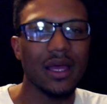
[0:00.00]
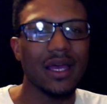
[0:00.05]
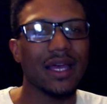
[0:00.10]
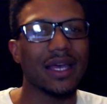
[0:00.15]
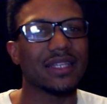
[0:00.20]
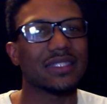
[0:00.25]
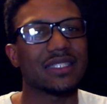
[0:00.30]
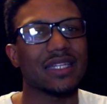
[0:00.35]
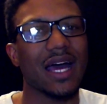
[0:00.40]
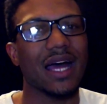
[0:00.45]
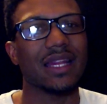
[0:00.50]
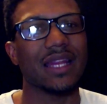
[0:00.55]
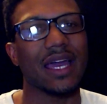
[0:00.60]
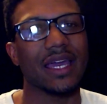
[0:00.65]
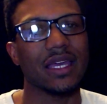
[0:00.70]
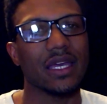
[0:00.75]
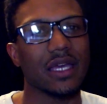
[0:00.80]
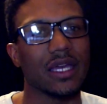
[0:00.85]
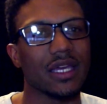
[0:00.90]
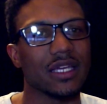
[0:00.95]
It's not
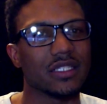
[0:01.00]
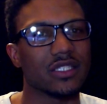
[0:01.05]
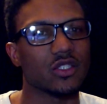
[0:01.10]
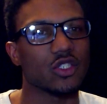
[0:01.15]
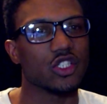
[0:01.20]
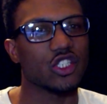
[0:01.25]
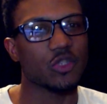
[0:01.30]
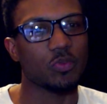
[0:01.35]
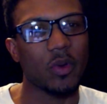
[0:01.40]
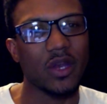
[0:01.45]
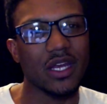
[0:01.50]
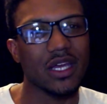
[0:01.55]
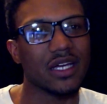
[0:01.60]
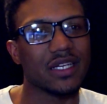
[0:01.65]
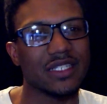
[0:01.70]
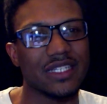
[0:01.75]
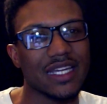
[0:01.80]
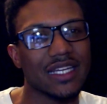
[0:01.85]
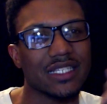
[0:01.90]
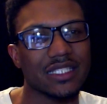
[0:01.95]
like it's spinning a
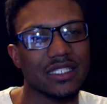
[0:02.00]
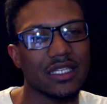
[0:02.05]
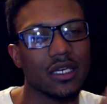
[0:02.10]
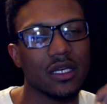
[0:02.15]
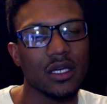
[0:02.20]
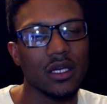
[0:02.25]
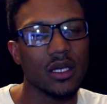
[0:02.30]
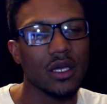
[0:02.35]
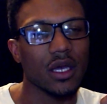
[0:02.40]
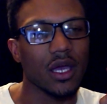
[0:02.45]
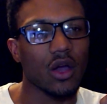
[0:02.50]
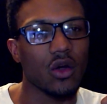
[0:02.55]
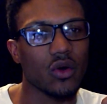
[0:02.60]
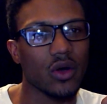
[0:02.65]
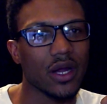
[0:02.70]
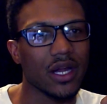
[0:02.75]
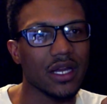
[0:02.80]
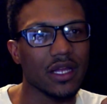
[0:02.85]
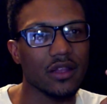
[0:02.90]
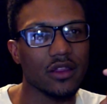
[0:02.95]
disc
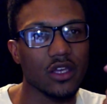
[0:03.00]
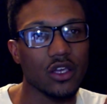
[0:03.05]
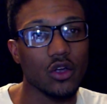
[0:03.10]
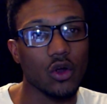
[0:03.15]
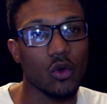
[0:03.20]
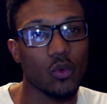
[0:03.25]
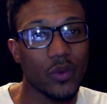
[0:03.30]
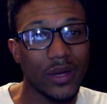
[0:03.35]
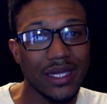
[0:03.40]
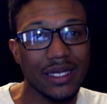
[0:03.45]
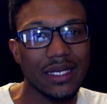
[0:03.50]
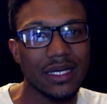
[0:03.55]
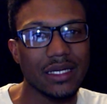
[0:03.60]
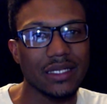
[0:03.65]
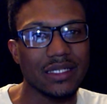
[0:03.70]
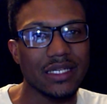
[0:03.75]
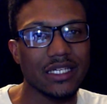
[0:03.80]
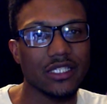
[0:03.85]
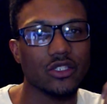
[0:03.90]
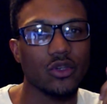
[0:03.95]
or anything, or reading a
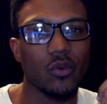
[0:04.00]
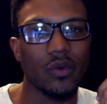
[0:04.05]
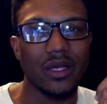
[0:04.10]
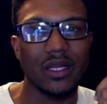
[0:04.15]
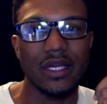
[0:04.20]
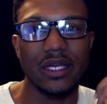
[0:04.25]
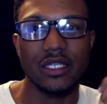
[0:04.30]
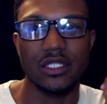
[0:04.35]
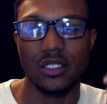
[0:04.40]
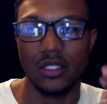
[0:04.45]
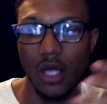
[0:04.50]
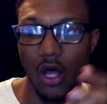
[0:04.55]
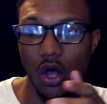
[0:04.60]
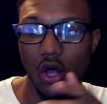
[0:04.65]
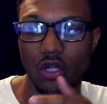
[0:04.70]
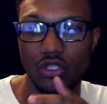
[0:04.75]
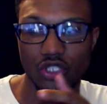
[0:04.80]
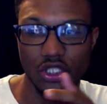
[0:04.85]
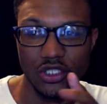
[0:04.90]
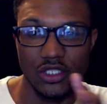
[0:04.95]
disc, really. It's
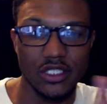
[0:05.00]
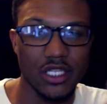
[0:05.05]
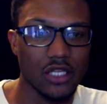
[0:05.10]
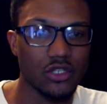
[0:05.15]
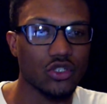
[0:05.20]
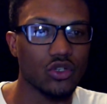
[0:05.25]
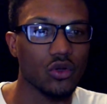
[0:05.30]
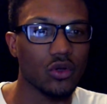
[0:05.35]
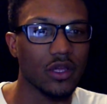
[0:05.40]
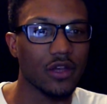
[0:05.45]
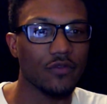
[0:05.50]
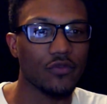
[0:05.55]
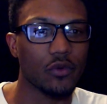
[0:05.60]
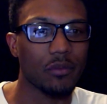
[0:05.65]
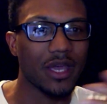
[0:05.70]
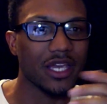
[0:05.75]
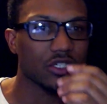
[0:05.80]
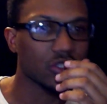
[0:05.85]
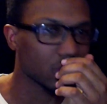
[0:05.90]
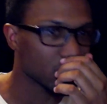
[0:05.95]
all just digital
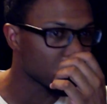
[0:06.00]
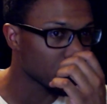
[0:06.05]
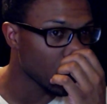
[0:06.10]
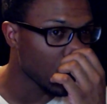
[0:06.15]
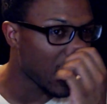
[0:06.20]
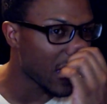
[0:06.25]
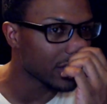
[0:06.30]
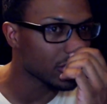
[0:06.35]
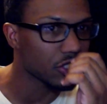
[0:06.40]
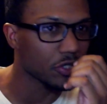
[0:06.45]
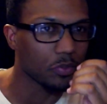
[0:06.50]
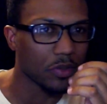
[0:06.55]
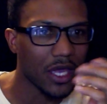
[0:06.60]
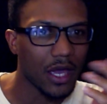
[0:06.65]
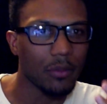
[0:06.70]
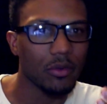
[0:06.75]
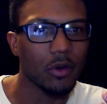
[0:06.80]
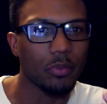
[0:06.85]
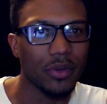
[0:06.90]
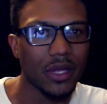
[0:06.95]
information. So I should be
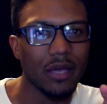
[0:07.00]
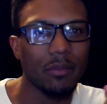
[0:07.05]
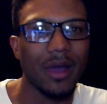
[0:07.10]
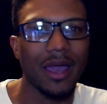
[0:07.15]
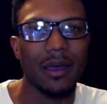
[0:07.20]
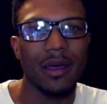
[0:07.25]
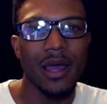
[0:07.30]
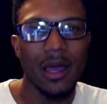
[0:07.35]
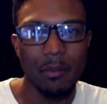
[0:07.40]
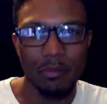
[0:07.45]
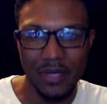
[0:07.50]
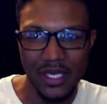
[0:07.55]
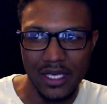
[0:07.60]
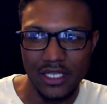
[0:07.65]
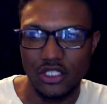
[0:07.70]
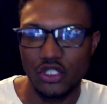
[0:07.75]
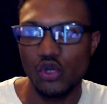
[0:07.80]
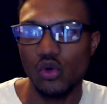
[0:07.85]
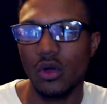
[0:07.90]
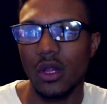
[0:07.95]
able to play my
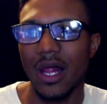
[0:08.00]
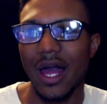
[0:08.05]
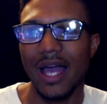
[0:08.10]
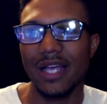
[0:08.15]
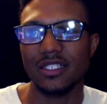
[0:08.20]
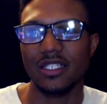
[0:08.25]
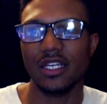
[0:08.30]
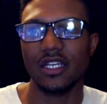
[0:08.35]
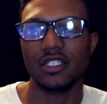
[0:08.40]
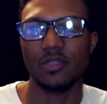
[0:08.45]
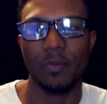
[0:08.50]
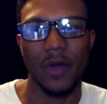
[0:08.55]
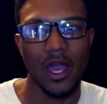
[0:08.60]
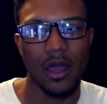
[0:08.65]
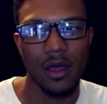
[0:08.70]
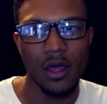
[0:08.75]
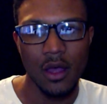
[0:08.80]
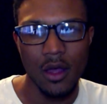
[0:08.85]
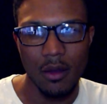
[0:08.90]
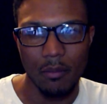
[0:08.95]
PS2 classics,
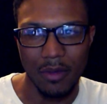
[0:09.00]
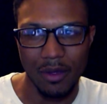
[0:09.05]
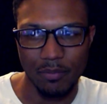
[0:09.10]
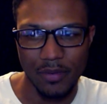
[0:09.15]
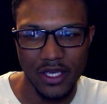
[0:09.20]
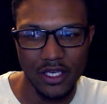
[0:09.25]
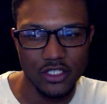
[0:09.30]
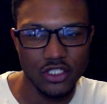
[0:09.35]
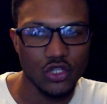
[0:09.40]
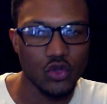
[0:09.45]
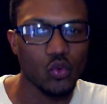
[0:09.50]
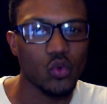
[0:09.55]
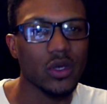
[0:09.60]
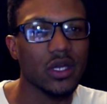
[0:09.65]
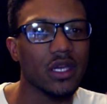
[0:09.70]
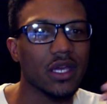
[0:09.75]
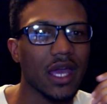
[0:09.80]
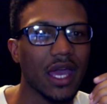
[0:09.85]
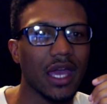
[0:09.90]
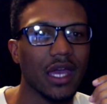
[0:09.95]
my
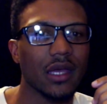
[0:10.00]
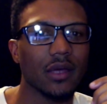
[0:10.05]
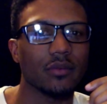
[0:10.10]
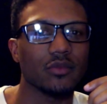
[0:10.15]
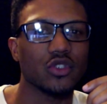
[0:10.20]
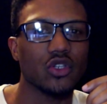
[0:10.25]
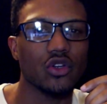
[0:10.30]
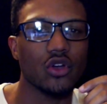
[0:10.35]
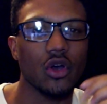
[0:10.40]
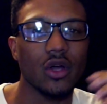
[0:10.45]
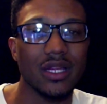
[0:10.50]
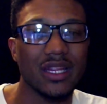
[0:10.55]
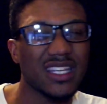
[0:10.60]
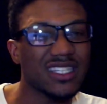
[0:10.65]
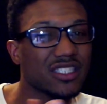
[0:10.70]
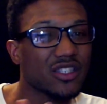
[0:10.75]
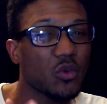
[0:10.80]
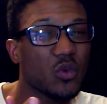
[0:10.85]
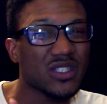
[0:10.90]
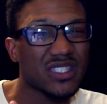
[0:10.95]
PS3 games, you know, at
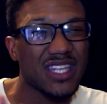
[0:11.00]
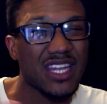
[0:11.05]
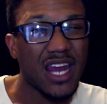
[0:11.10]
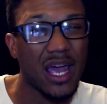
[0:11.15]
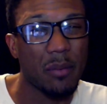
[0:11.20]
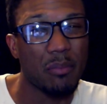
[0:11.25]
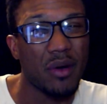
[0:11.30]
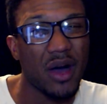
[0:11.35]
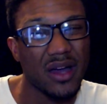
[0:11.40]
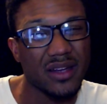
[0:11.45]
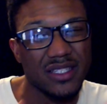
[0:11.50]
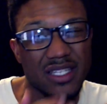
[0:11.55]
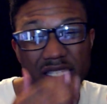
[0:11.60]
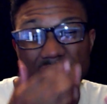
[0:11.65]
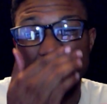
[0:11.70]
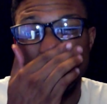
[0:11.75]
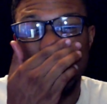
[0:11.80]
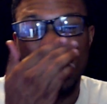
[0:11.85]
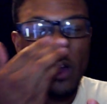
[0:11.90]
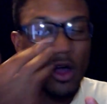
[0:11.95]
least the ones that I bought
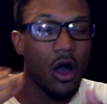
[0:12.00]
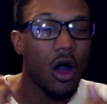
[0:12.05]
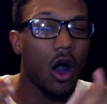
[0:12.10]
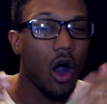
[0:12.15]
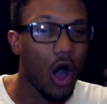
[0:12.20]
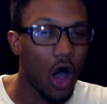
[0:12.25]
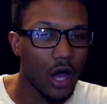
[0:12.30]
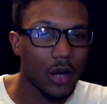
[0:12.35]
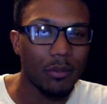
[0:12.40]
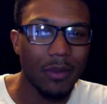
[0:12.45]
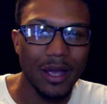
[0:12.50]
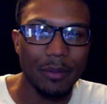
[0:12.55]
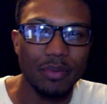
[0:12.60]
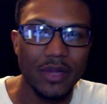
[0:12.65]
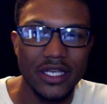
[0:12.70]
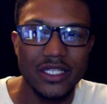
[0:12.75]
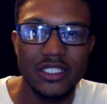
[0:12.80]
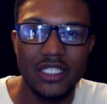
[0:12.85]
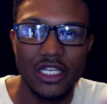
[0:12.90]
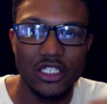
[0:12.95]
digital, on my
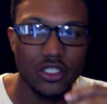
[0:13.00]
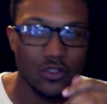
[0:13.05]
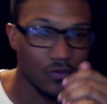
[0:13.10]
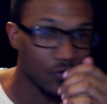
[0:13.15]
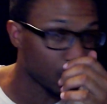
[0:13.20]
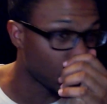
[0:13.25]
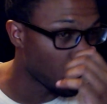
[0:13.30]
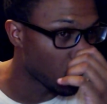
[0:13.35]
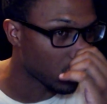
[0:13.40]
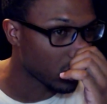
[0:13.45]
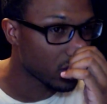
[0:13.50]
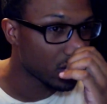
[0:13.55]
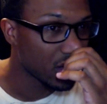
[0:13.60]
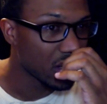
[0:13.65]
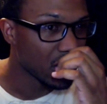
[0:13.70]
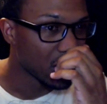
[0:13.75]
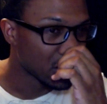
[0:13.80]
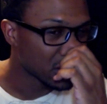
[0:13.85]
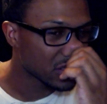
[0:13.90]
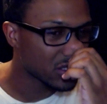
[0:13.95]
PlayStation 4.
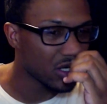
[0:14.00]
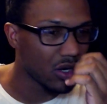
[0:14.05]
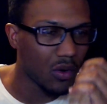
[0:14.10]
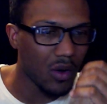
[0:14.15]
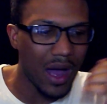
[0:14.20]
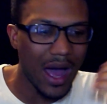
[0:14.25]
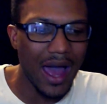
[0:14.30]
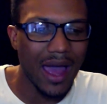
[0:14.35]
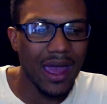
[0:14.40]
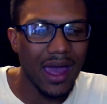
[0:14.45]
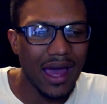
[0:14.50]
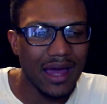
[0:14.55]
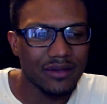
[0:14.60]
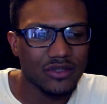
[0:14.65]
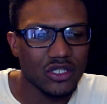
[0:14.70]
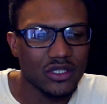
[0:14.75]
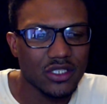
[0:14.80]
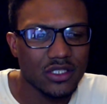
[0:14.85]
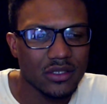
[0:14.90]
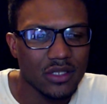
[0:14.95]
So
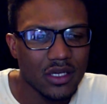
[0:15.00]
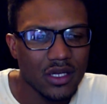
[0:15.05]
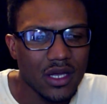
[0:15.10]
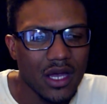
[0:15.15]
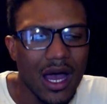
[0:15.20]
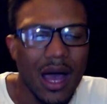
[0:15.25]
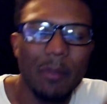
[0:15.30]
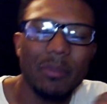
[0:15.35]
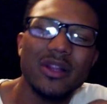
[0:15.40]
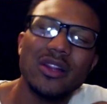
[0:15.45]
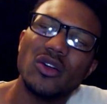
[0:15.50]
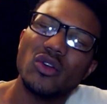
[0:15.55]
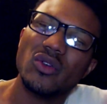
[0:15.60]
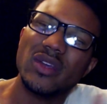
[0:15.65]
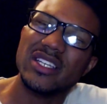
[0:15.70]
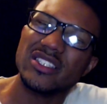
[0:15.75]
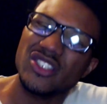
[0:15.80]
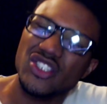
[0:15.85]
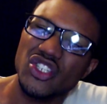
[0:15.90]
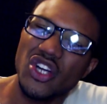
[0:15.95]
I'm a little
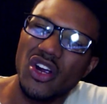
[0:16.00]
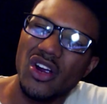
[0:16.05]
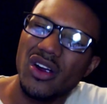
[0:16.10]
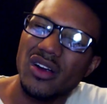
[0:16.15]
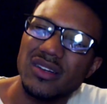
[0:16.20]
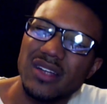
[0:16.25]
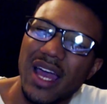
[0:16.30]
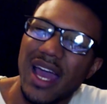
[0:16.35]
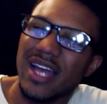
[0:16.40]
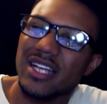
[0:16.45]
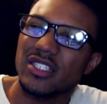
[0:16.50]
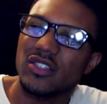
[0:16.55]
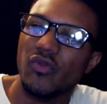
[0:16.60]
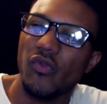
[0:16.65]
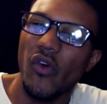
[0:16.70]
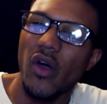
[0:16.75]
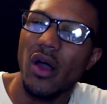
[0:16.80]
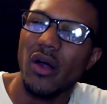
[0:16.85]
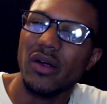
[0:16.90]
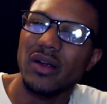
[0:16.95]
concerned as
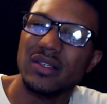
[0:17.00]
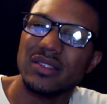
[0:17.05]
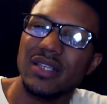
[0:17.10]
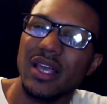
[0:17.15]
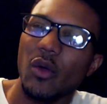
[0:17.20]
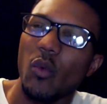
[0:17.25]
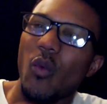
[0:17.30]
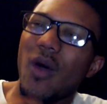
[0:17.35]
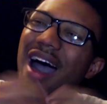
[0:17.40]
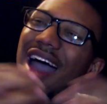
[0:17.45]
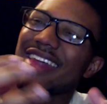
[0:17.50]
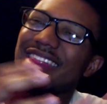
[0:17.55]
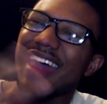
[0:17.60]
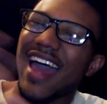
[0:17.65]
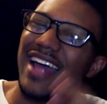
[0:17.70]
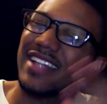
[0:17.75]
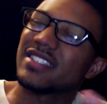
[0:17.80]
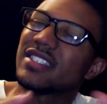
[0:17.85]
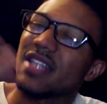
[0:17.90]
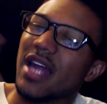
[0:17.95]
far as like why
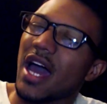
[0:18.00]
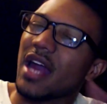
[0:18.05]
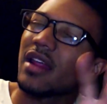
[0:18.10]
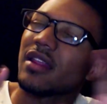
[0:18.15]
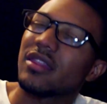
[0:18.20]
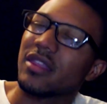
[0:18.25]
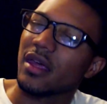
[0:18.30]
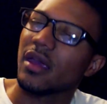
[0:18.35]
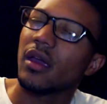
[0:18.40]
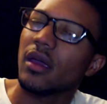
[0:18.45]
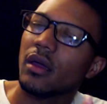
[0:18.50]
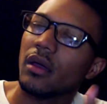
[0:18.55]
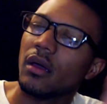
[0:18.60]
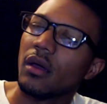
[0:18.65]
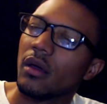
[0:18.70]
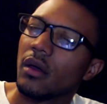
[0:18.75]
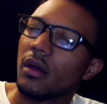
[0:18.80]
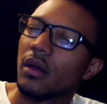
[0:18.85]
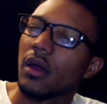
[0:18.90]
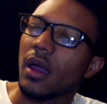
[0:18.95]
that's not a thing,
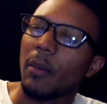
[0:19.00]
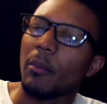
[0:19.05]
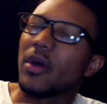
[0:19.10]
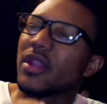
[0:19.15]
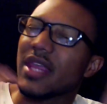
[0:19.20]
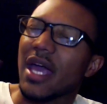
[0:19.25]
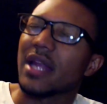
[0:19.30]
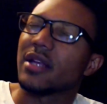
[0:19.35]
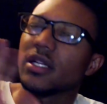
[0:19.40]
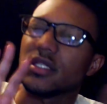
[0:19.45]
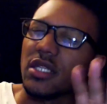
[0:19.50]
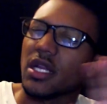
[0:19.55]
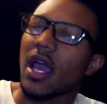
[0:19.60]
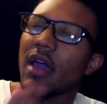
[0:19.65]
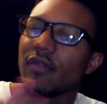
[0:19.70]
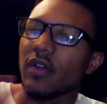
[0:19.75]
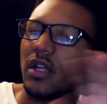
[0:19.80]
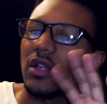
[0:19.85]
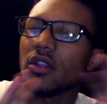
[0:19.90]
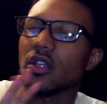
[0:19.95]
but that doesn't
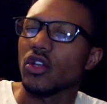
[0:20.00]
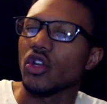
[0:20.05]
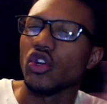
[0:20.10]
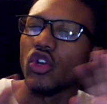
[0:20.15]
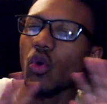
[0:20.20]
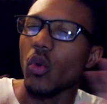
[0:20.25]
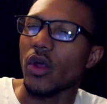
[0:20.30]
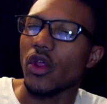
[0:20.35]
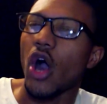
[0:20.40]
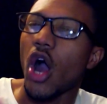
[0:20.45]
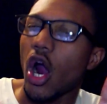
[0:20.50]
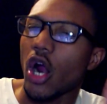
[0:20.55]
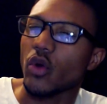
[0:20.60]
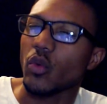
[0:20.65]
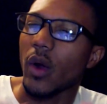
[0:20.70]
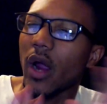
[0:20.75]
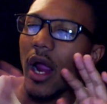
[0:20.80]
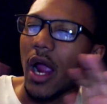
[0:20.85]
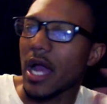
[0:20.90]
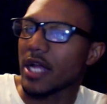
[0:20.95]
have anything to do with
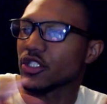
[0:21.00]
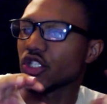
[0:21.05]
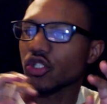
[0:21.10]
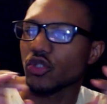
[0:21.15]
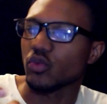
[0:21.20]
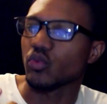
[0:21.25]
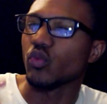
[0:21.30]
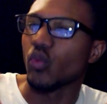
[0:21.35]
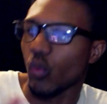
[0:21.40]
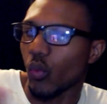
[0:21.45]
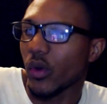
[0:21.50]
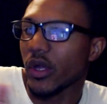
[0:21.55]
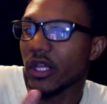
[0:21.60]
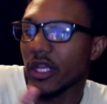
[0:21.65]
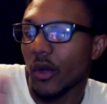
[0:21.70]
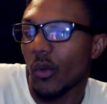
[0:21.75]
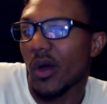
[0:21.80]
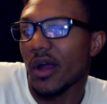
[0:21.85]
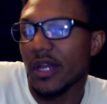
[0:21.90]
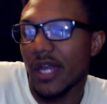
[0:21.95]
hardware. I just
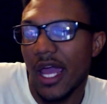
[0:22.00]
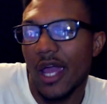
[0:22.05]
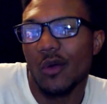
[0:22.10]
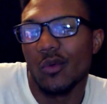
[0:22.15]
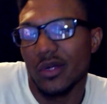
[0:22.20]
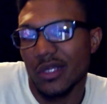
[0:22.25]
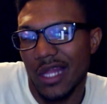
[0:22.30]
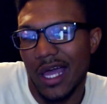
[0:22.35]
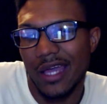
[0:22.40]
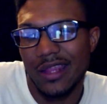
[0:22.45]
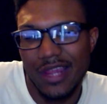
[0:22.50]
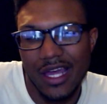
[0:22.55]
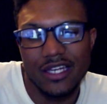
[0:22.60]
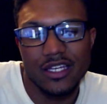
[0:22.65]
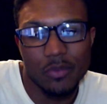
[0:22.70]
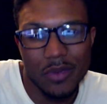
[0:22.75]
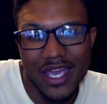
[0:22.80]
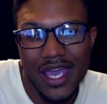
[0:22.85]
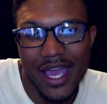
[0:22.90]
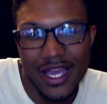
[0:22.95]
really one day would like that
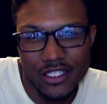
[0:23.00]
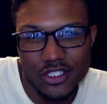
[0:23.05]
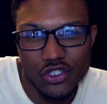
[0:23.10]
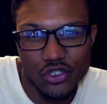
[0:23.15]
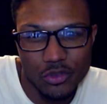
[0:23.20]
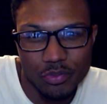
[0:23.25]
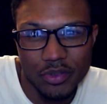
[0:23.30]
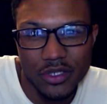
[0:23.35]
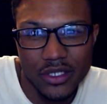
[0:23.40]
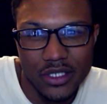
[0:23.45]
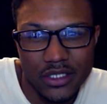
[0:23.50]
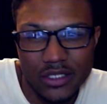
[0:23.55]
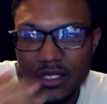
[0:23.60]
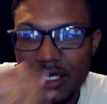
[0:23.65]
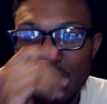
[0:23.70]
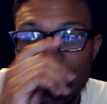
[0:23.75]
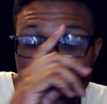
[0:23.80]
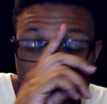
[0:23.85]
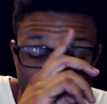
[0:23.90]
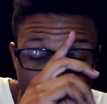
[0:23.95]
to be answered, please.
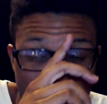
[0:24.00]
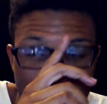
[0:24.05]
That would